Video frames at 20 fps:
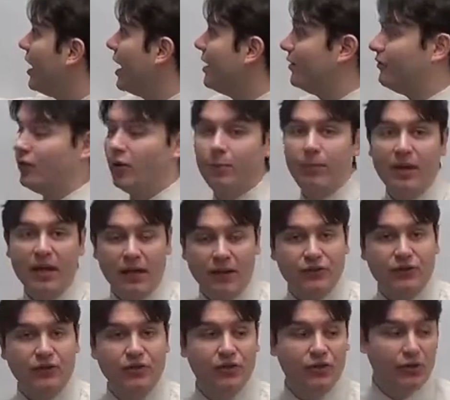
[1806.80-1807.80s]
and if you're
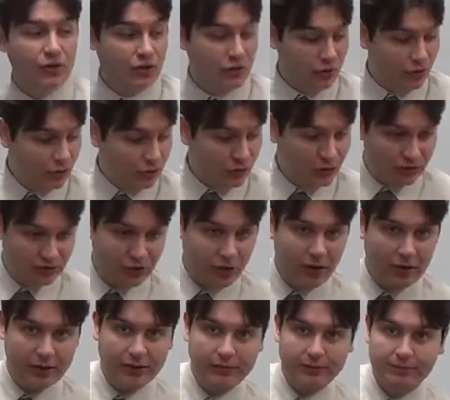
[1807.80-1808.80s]
picked, you're going to
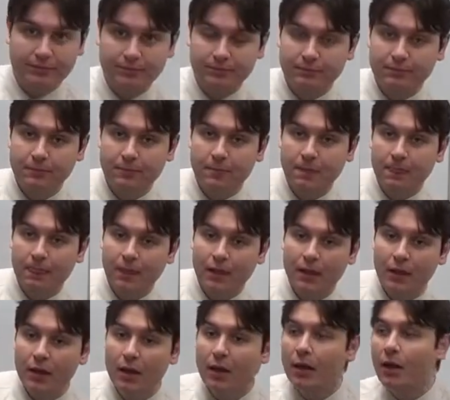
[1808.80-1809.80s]
talk.
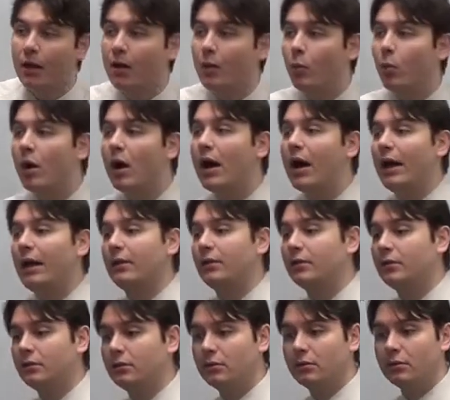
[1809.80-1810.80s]
Why?
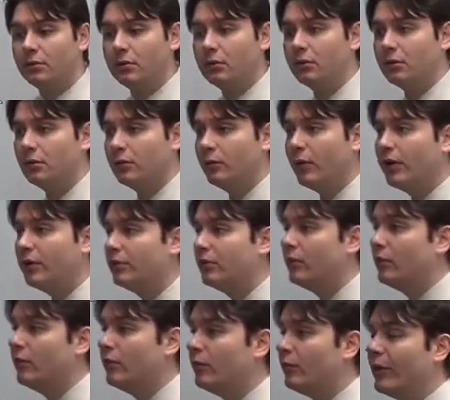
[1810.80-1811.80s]
Well,
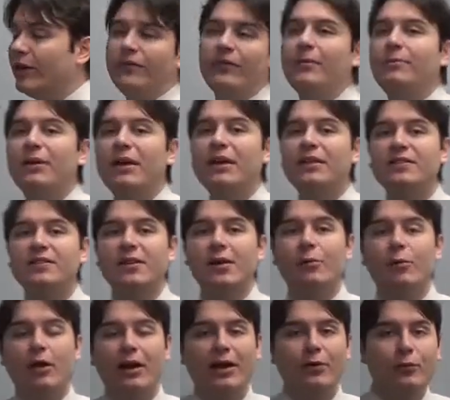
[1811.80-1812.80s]
what if I pick
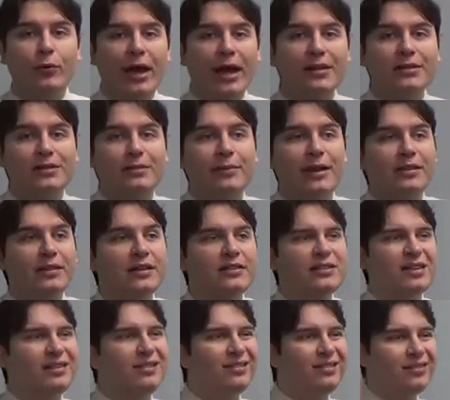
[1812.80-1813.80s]
someone at random and they
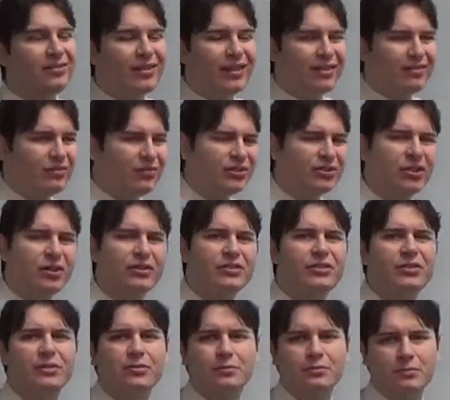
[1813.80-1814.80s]
say, you know, I don't want to talk
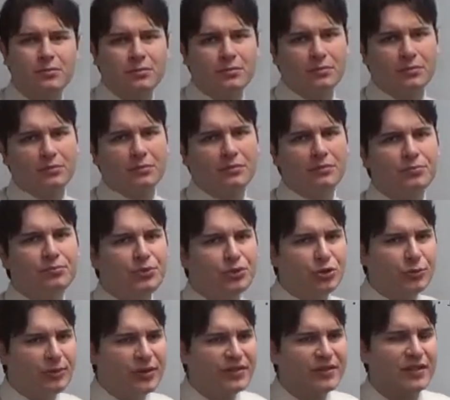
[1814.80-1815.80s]
to you? I'm
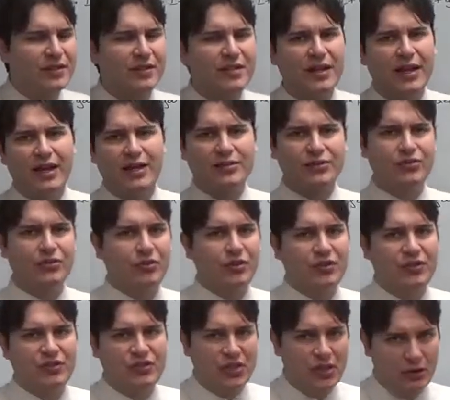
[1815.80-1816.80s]
too busy to answer
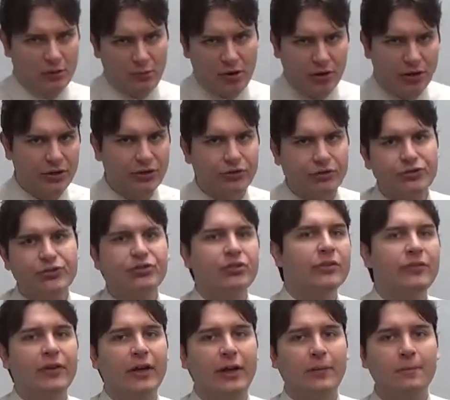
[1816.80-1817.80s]
this telemarketer's
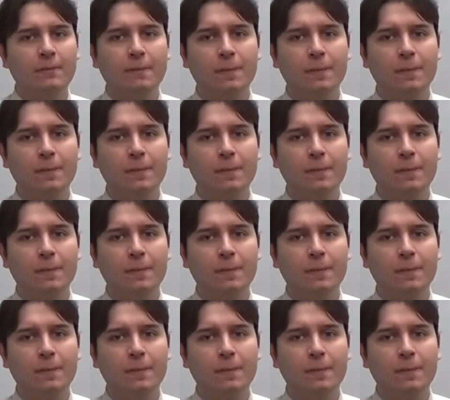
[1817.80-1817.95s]
survey.